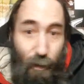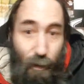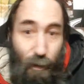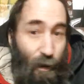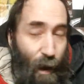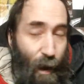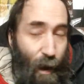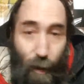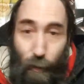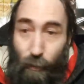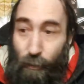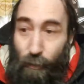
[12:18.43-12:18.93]

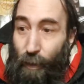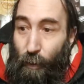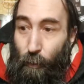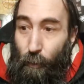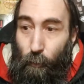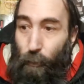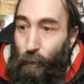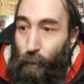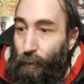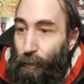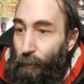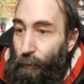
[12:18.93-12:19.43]
I don't care
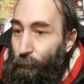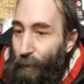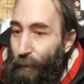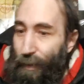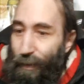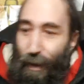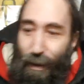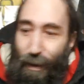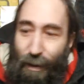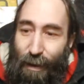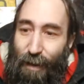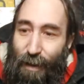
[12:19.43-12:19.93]
what you're making.
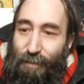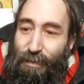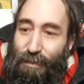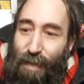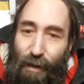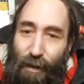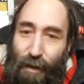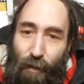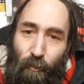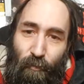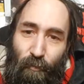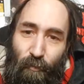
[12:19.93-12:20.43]
I got a stack
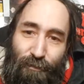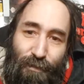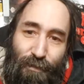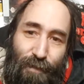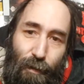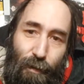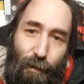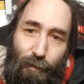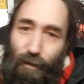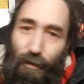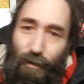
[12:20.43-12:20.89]
of movies that I'm going to